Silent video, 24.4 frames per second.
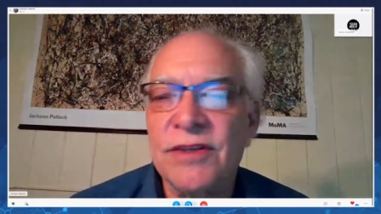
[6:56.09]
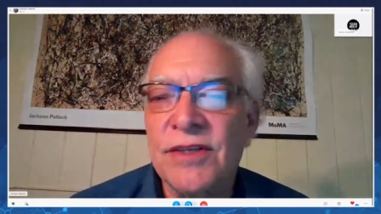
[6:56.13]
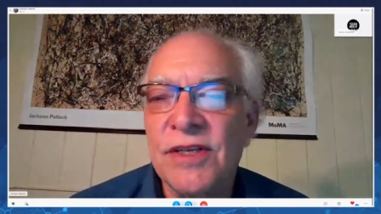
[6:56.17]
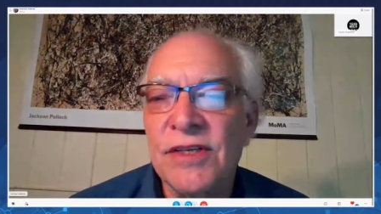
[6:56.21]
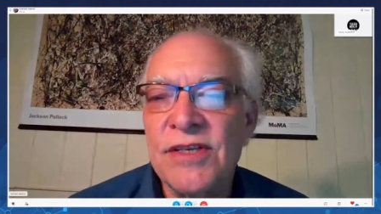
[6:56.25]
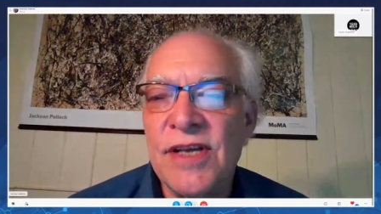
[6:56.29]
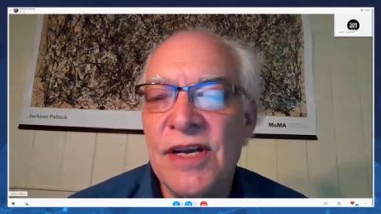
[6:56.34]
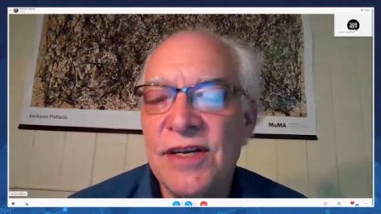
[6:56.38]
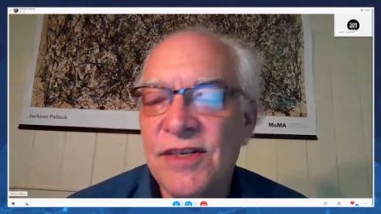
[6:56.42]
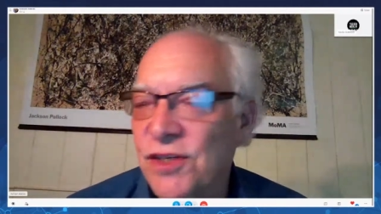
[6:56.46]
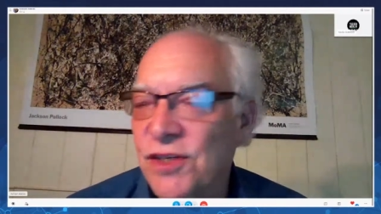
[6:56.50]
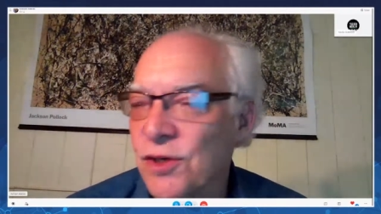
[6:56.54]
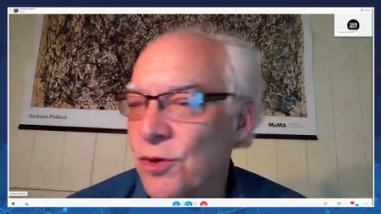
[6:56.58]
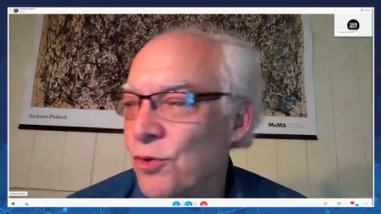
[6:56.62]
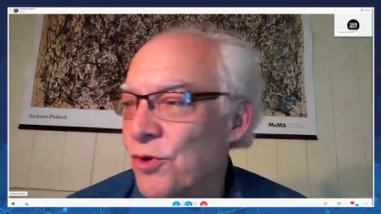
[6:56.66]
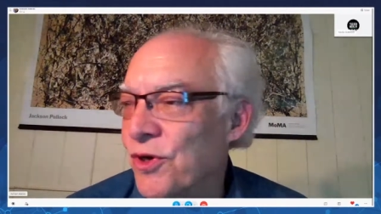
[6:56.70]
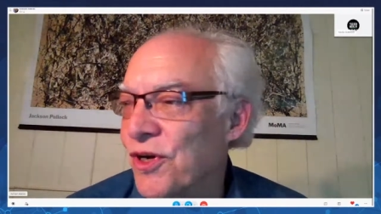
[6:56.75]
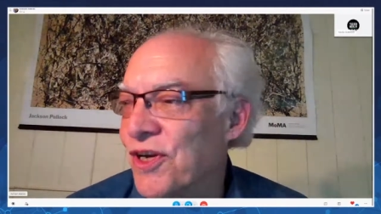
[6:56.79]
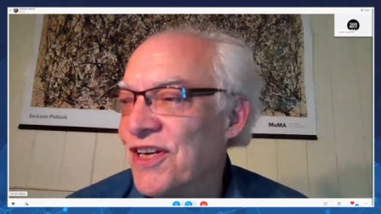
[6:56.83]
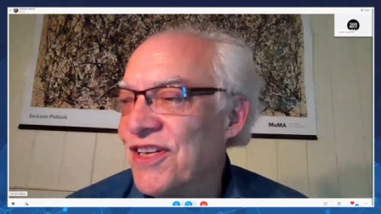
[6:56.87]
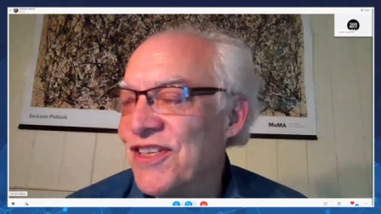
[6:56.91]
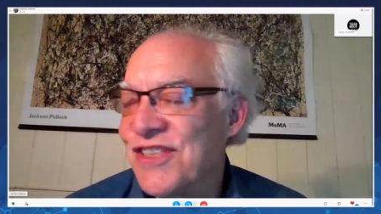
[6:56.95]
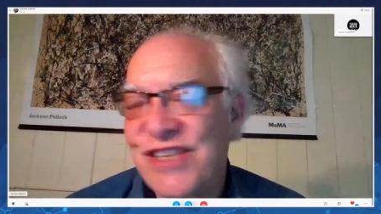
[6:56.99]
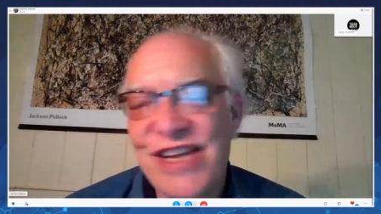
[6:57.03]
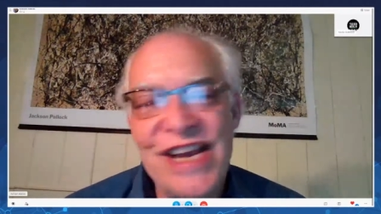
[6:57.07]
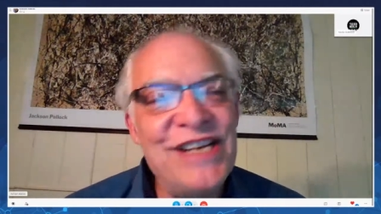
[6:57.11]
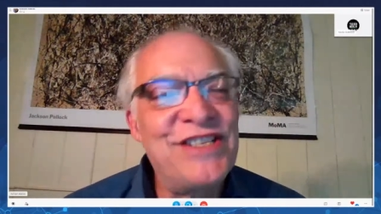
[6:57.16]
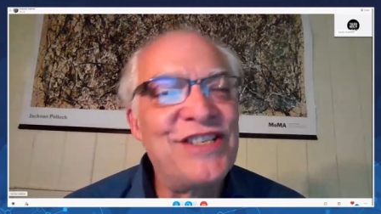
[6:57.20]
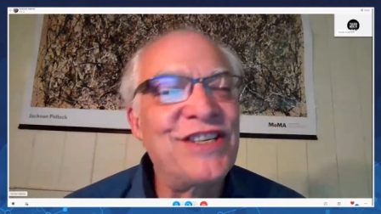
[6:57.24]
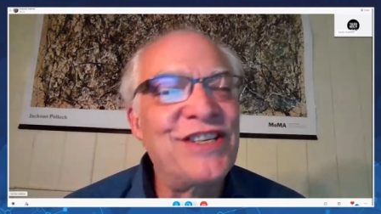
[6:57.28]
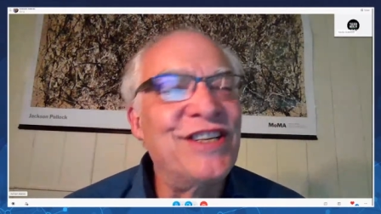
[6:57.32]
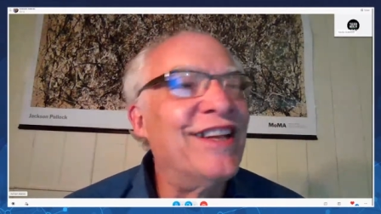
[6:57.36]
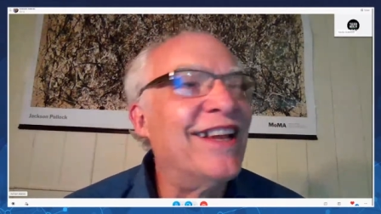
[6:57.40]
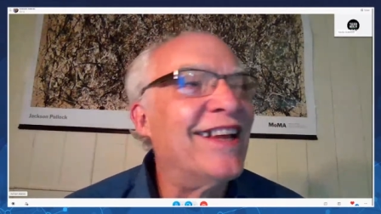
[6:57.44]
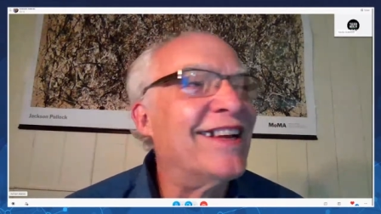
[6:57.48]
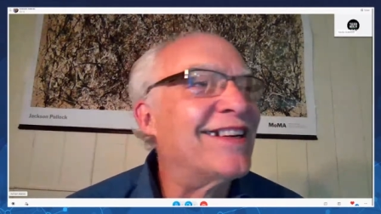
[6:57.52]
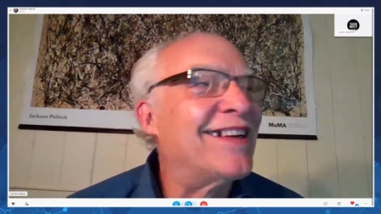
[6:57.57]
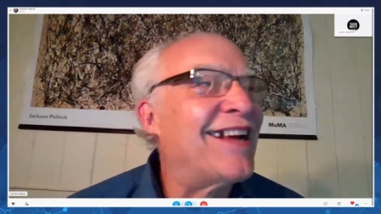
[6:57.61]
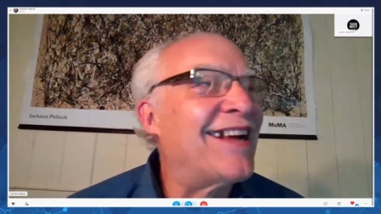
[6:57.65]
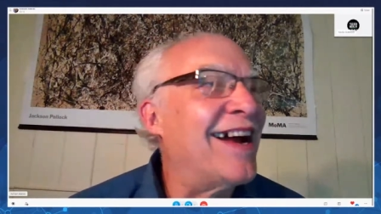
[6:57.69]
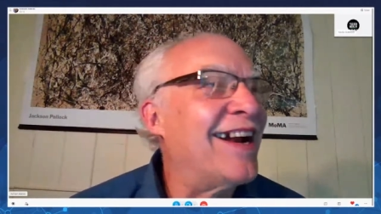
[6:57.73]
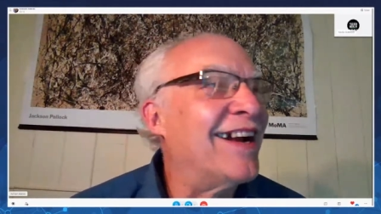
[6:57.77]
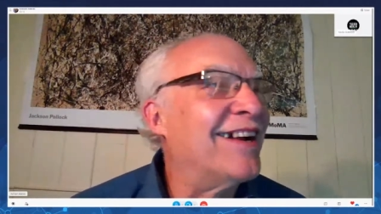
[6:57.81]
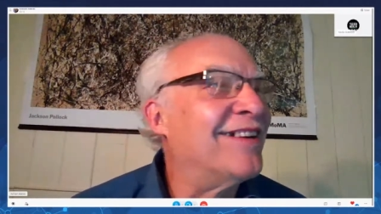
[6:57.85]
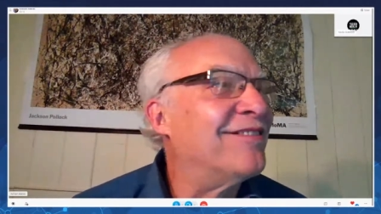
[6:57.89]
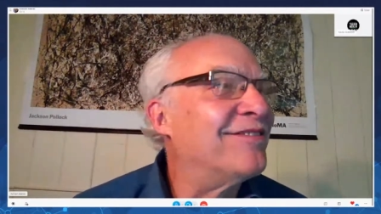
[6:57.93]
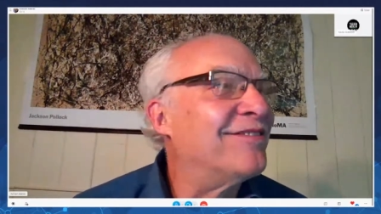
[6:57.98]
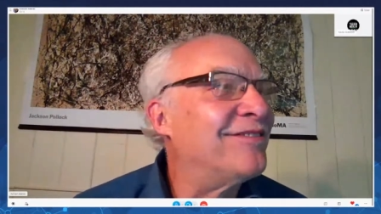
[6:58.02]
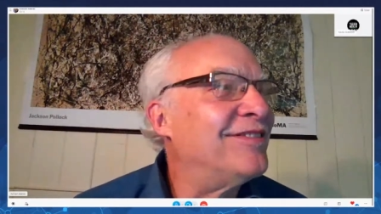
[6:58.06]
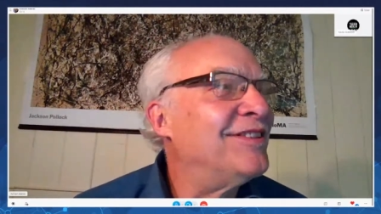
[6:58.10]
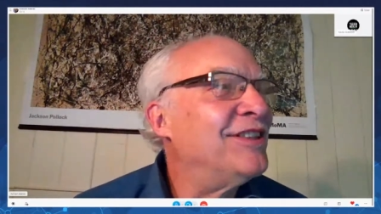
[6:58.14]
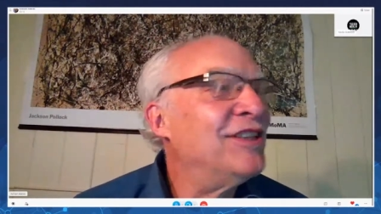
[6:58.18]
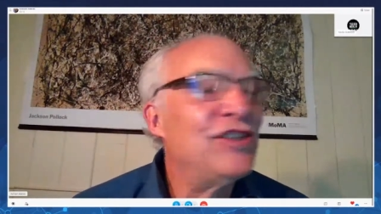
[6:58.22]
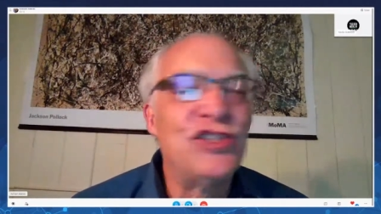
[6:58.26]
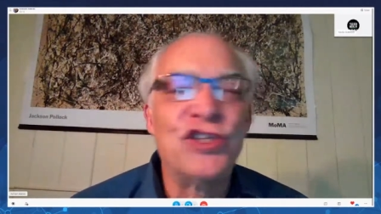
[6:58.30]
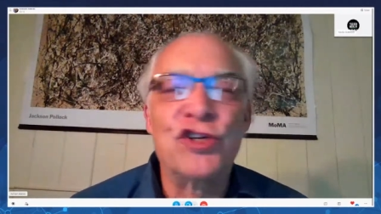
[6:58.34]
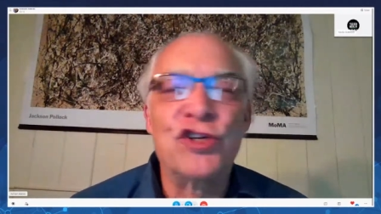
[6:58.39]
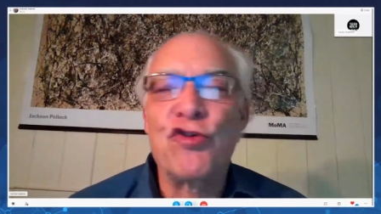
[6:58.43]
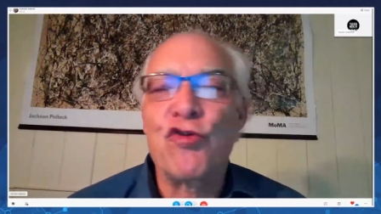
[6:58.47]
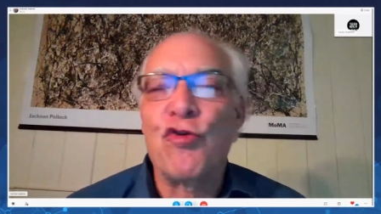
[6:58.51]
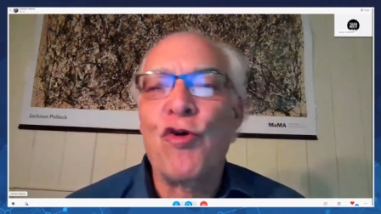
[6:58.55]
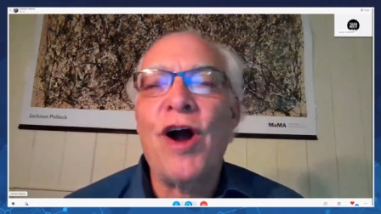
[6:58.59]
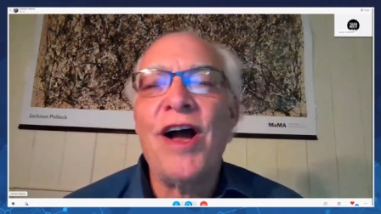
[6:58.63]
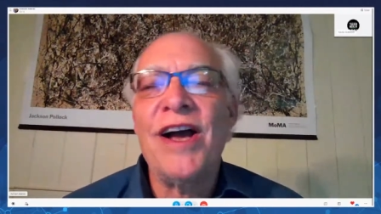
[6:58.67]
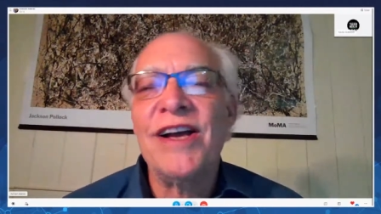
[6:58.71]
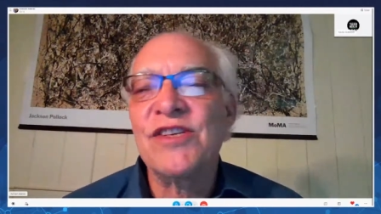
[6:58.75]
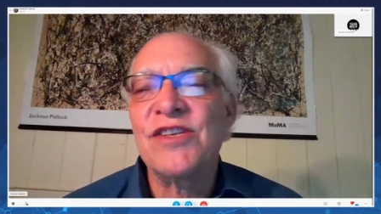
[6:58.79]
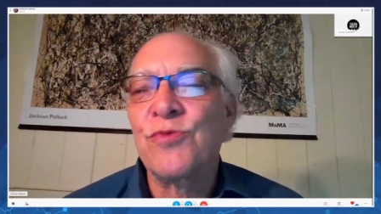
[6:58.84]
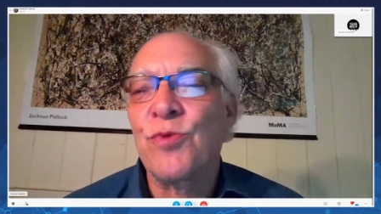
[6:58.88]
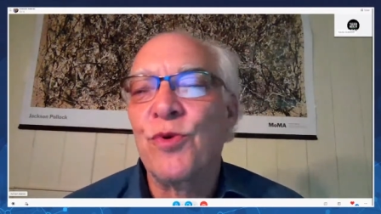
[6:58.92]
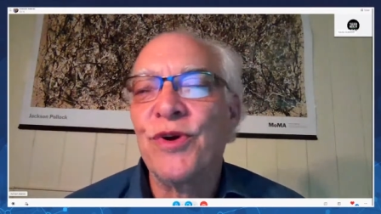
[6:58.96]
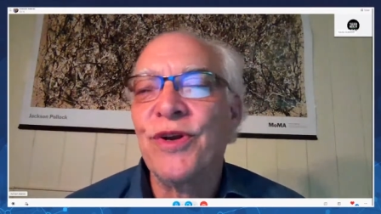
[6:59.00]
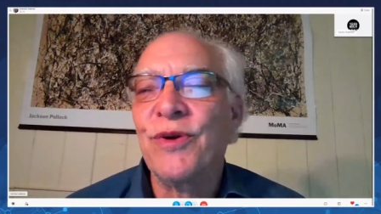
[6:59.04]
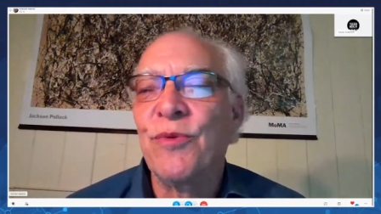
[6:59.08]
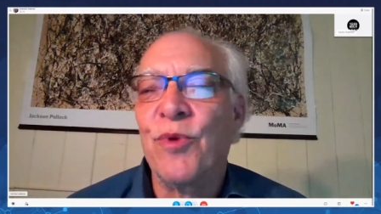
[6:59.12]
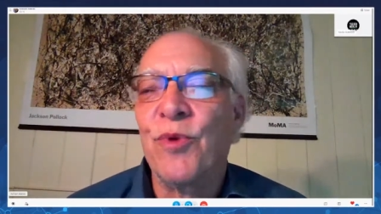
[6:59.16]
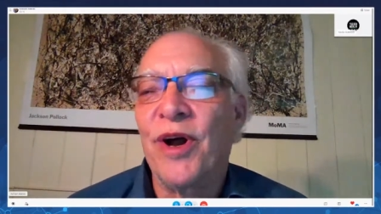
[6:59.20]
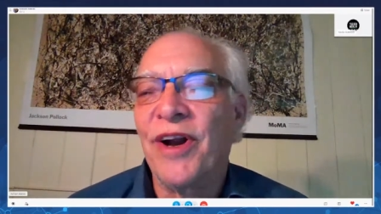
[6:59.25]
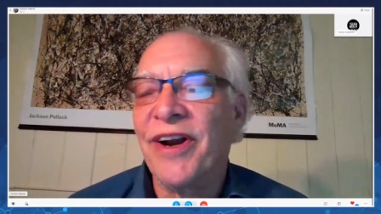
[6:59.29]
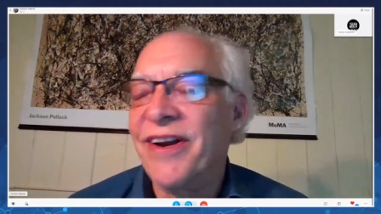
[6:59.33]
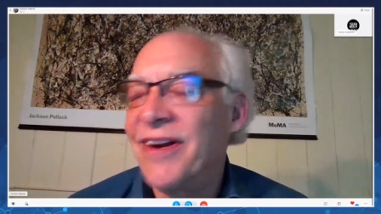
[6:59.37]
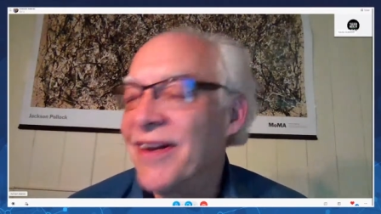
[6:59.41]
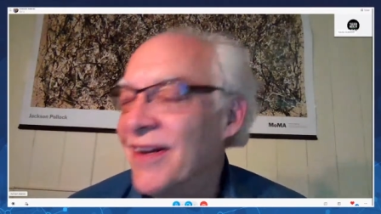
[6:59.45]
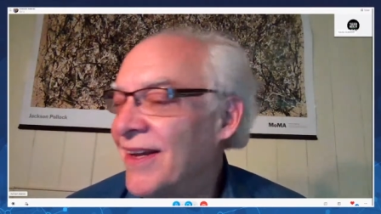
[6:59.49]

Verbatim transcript: There's actually an organization that kind of decries we're in one.